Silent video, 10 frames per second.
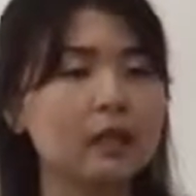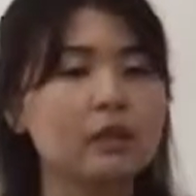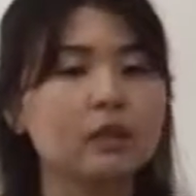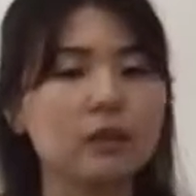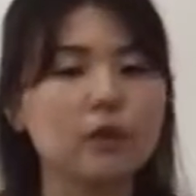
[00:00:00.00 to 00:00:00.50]

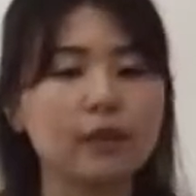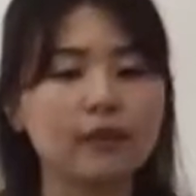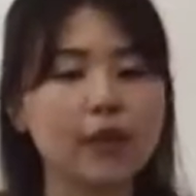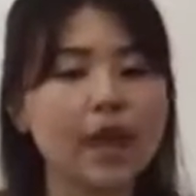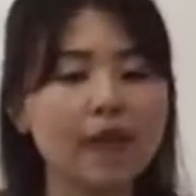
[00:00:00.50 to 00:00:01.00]
So if
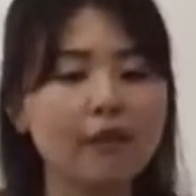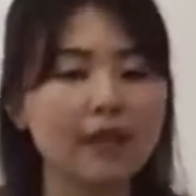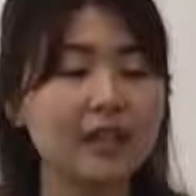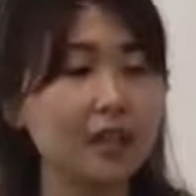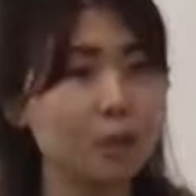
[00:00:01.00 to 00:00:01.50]
you have
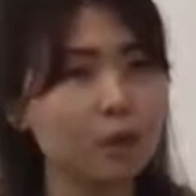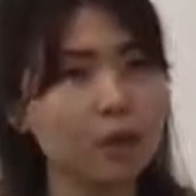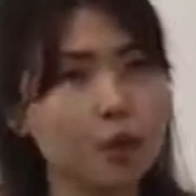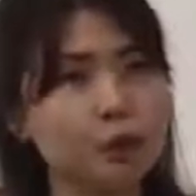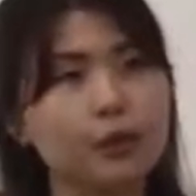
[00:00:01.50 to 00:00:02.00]
like small
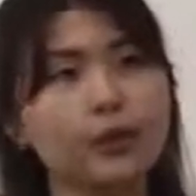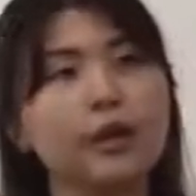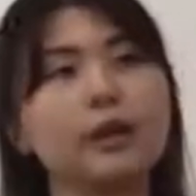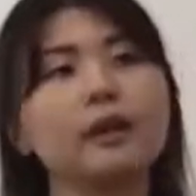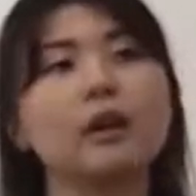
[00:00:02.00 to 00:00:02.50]

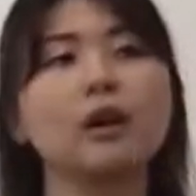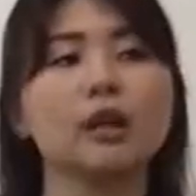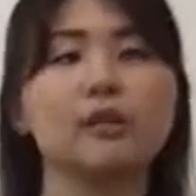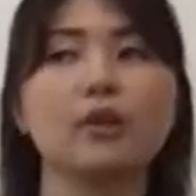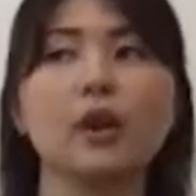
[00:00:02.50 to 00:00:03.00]
children or
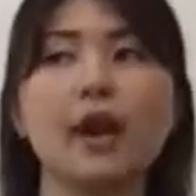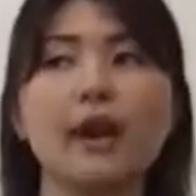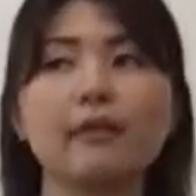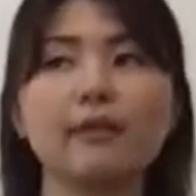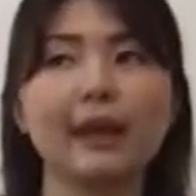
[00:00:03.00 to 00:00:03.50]
if you
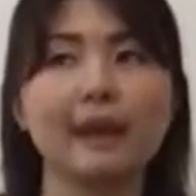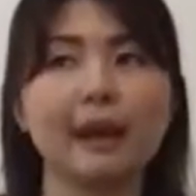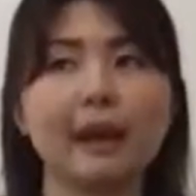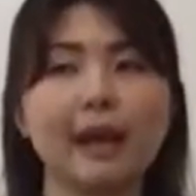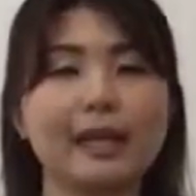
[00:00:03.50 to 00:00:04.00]
have like
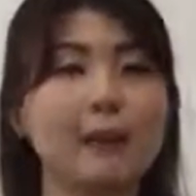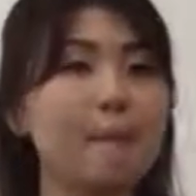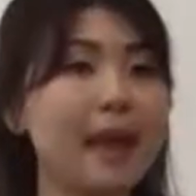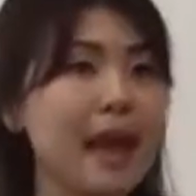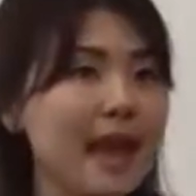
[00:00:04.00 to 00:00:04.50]
uh, any
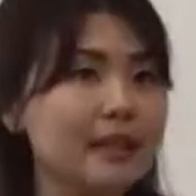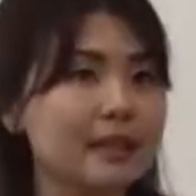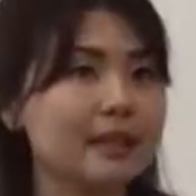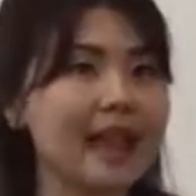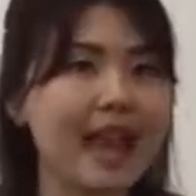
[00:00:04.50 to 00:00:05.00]

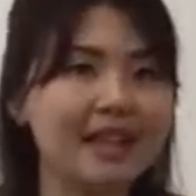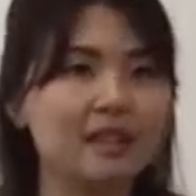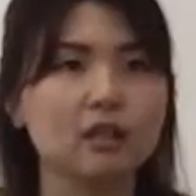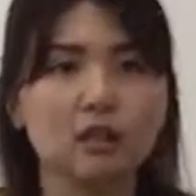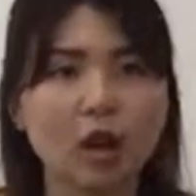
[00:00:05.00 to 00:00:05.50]
pets,
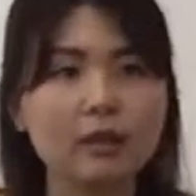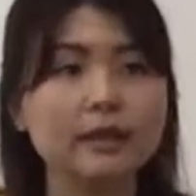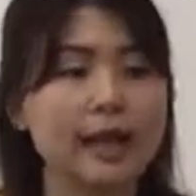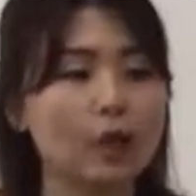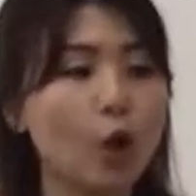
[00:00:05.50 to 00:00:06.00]
cats, dogs
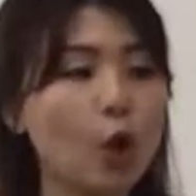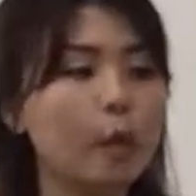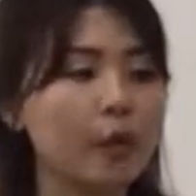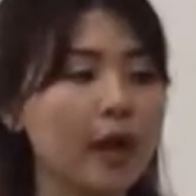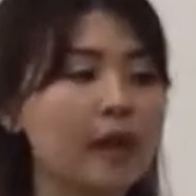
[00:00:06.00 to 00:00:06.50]
at home,
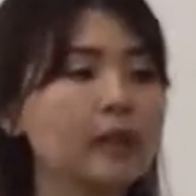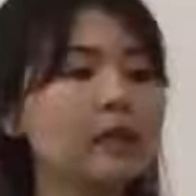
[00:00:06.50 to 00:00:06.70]
right?